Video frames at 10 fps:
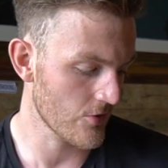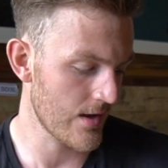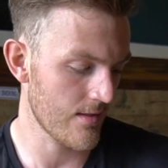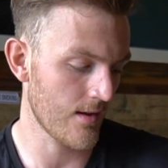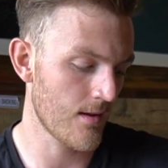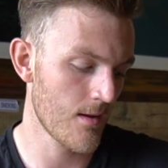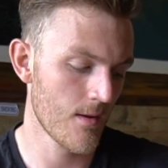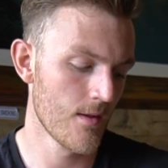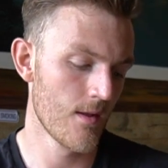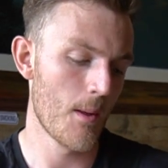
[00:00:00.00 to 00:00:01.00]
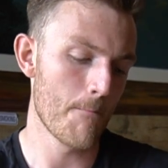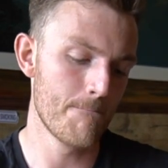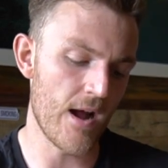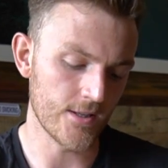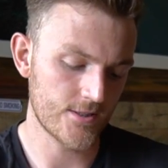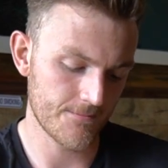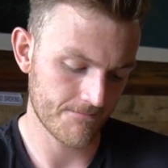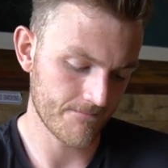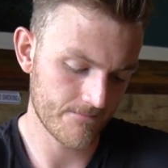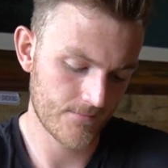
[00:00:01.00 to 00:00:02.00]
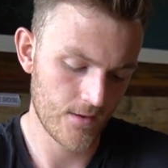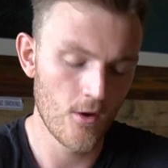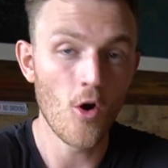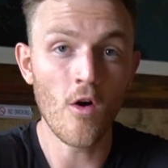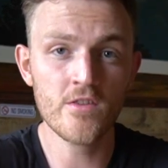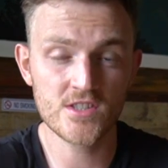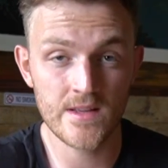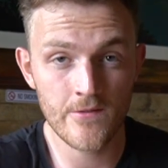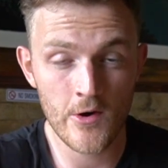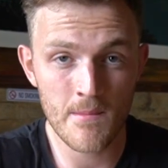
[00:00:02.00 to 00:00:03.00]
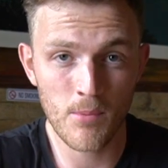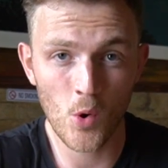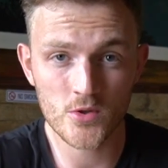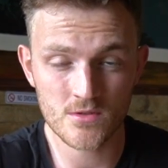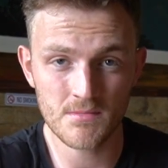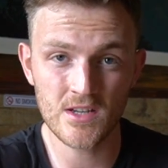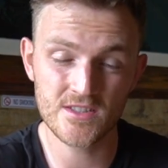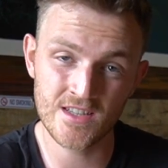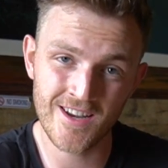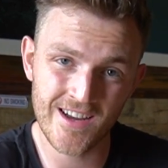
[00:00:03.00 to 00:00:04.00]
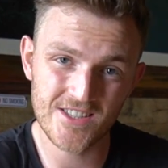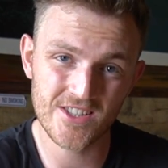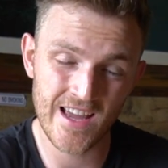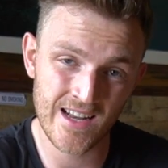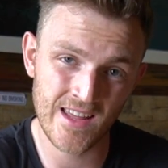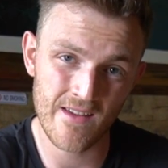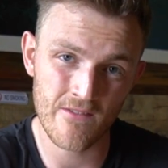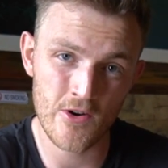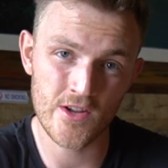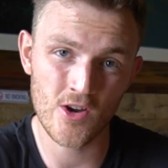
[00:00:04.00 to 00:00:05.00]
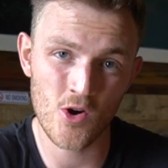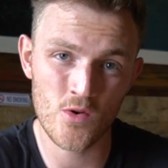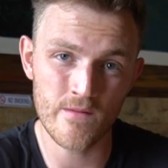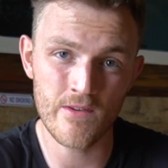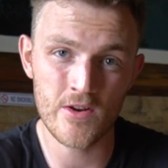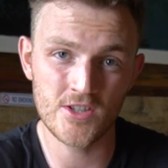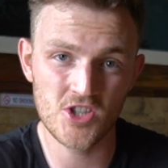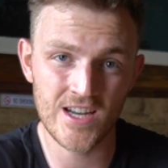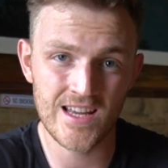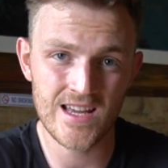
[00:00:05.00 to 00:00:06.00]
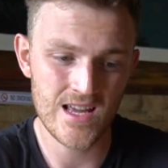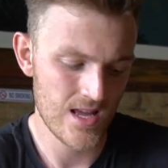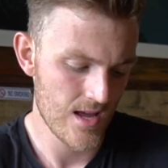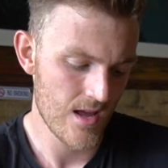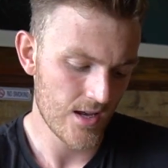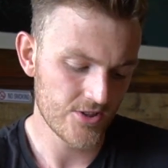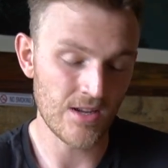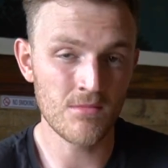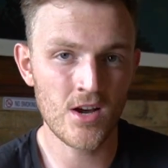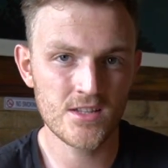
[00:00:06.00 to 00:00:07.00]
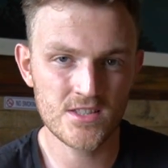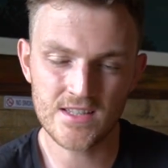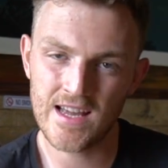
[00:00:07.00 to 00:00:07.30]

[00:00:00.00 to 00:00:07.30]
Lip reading: or anything. But Obviously very important because the nights can get very cold and very chilly. Some nights it